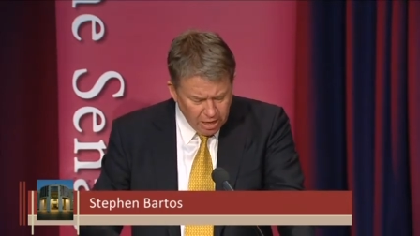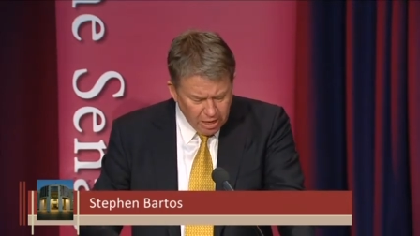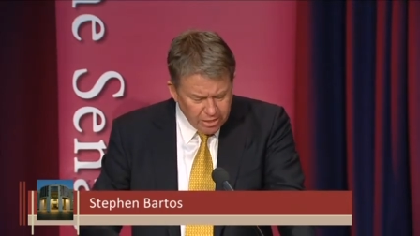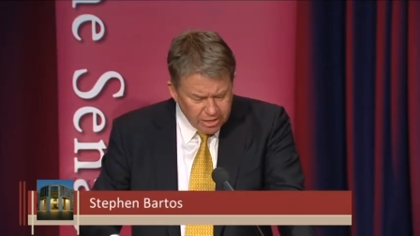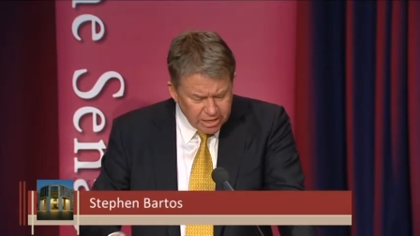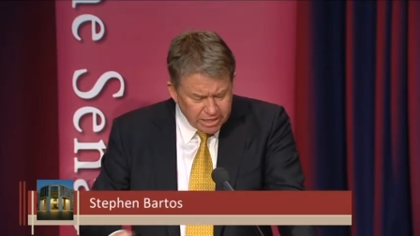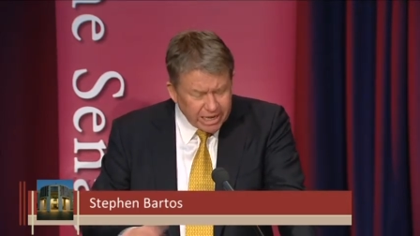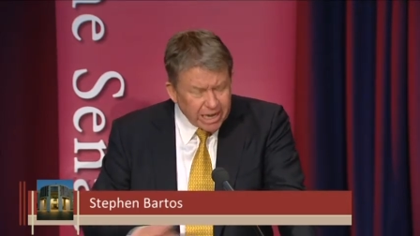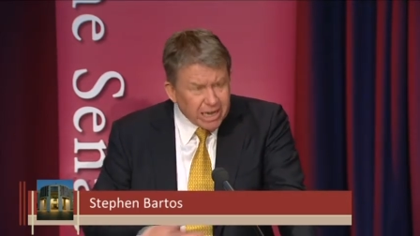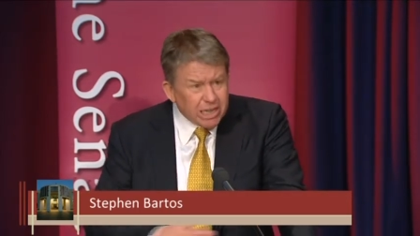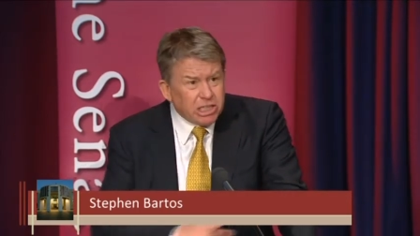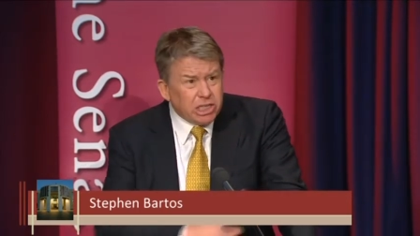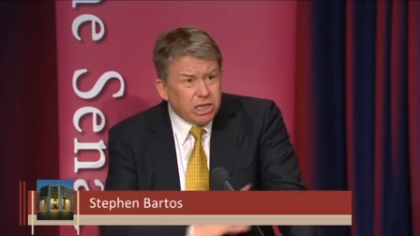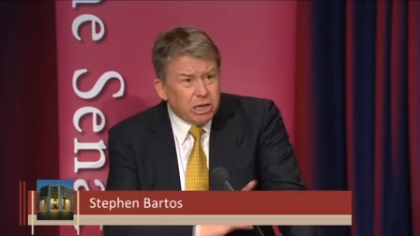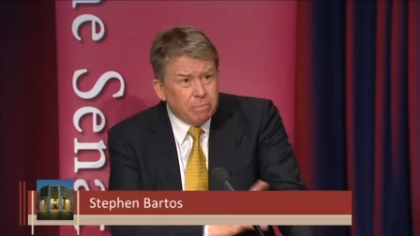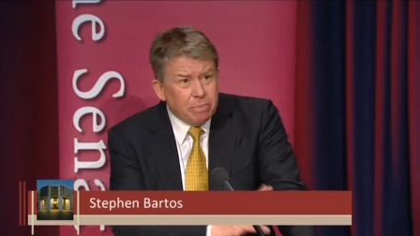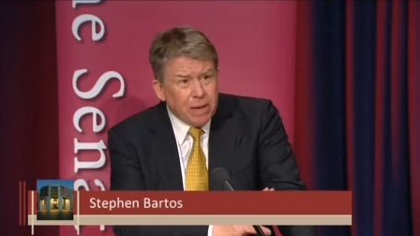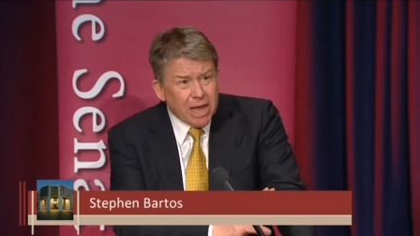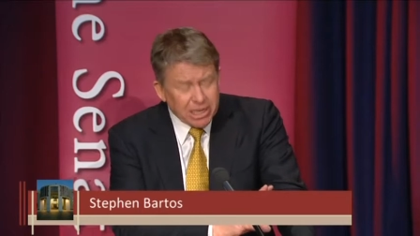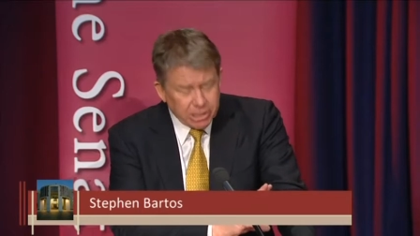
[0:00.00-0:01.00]
The Senate's
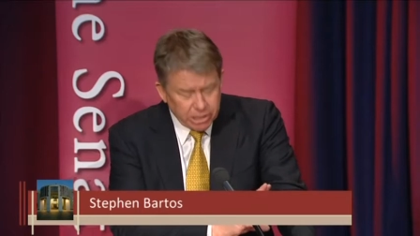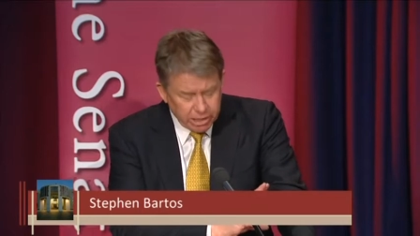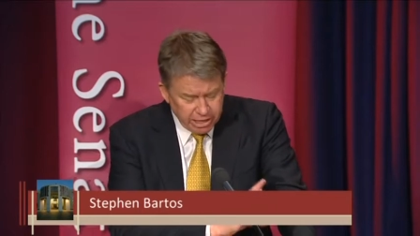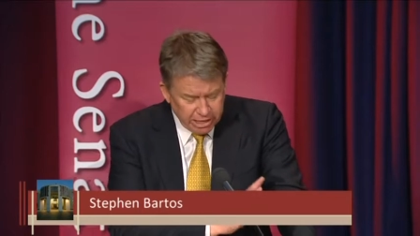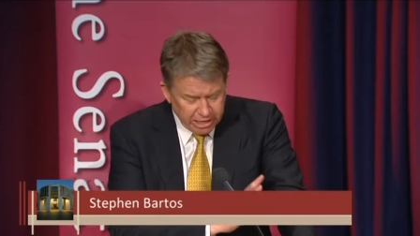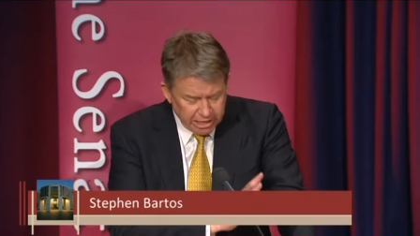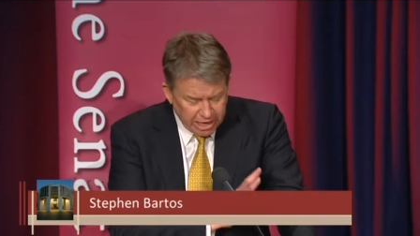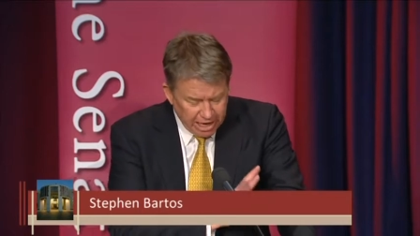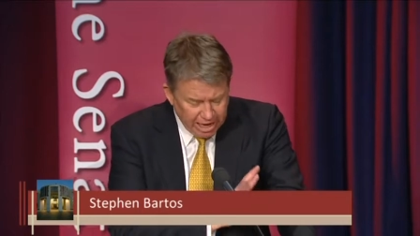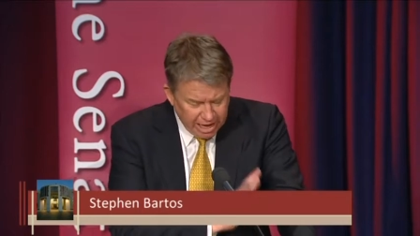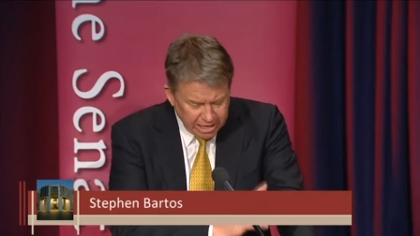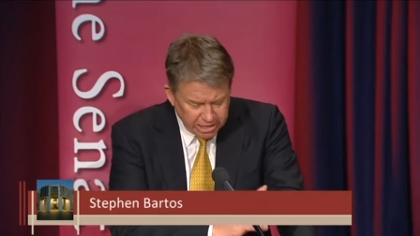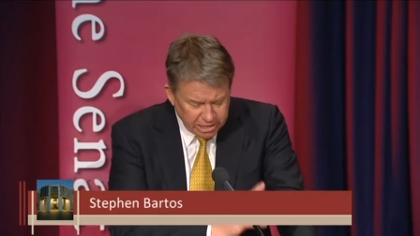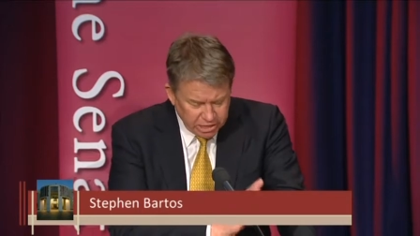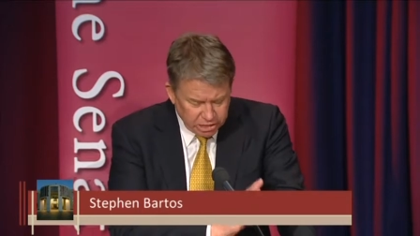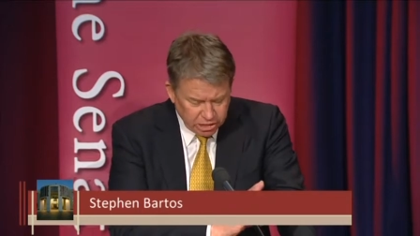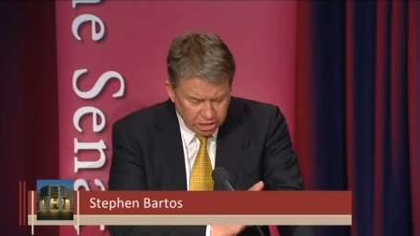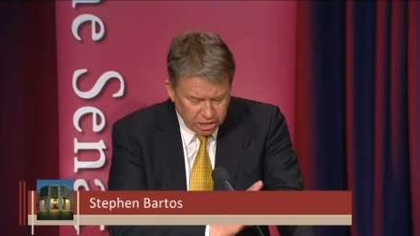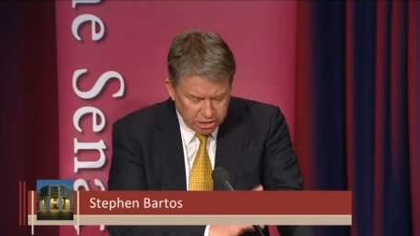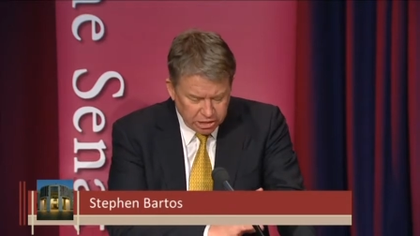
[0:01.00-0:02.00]
capacity to
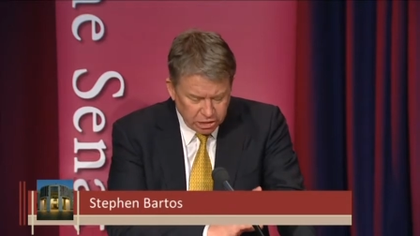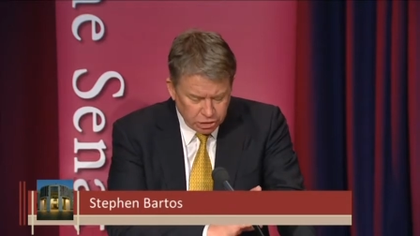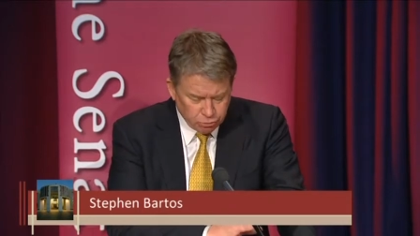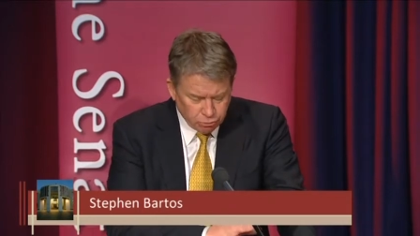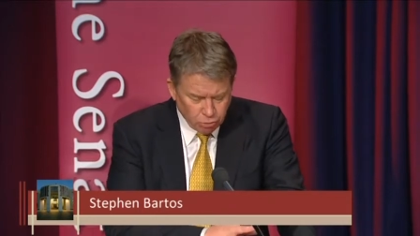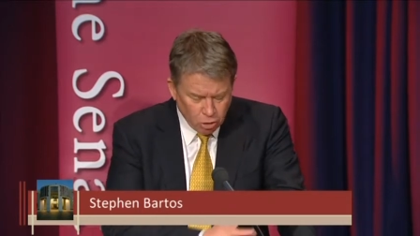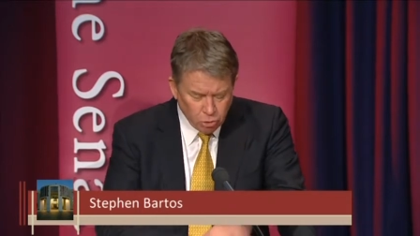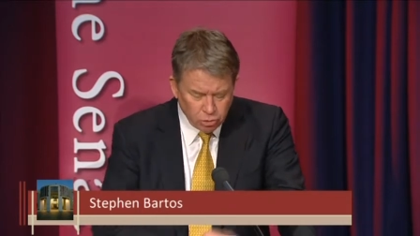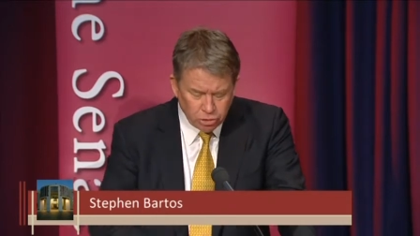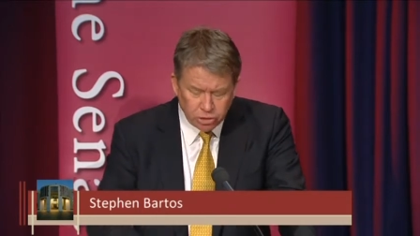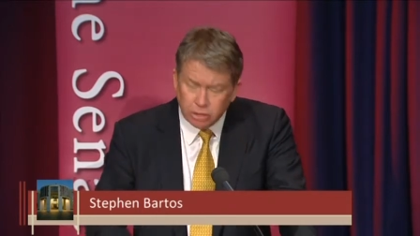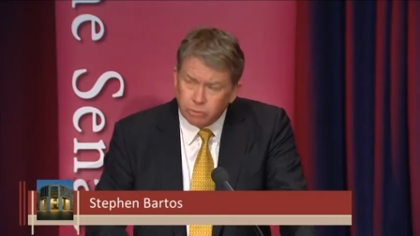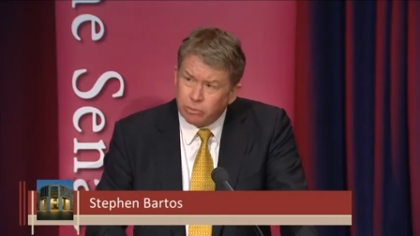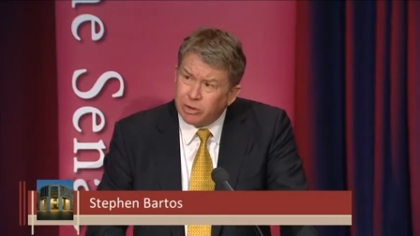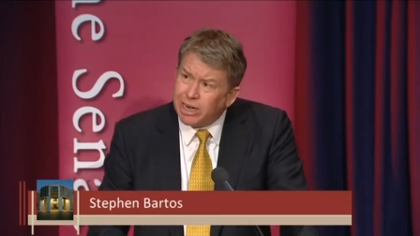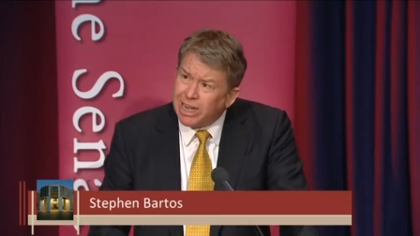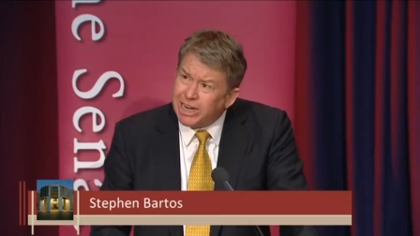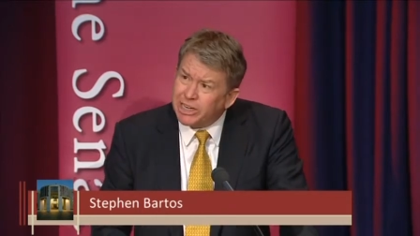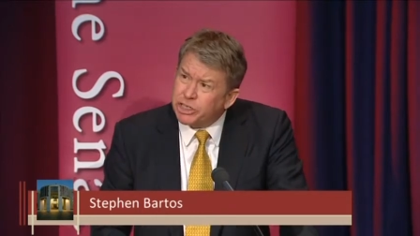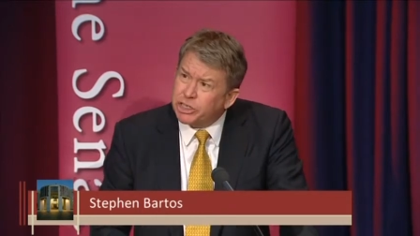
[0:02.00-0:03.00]
exercise its role in the
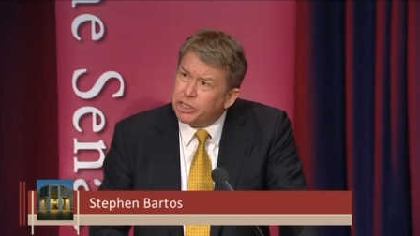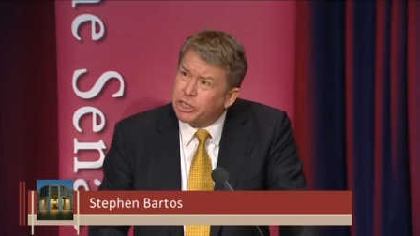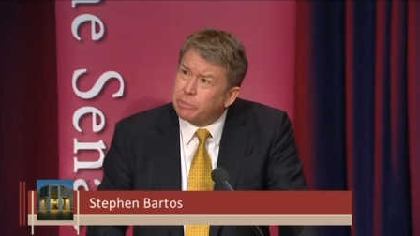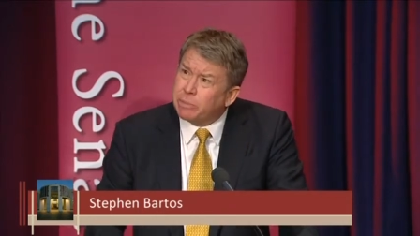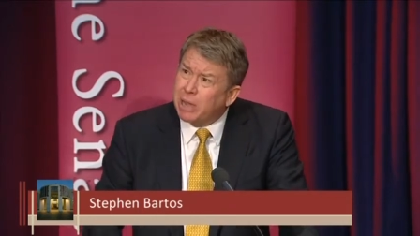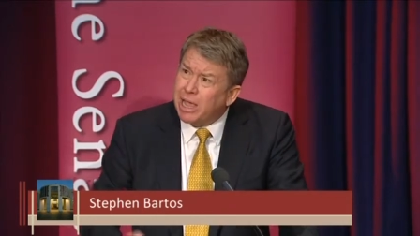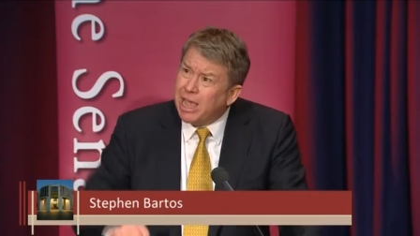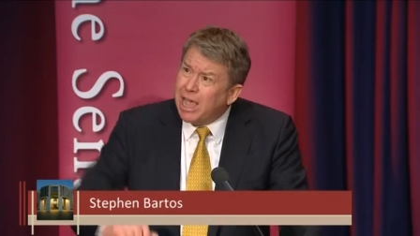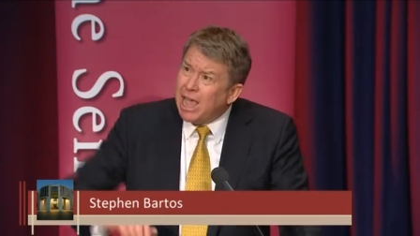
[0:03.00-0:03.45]
relationship